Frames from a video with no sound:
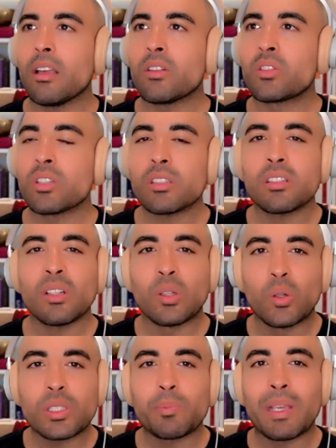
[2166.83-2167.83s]
just the
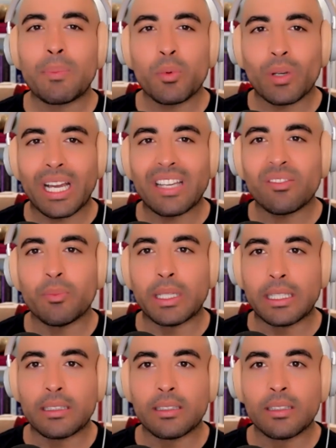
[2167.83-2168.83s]
looks people gave
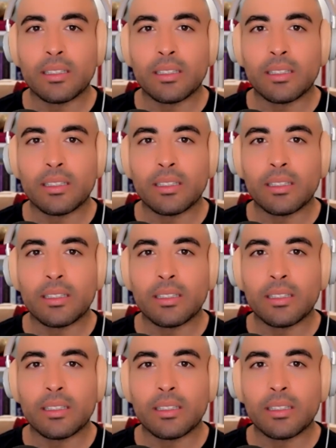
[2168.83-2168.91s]
me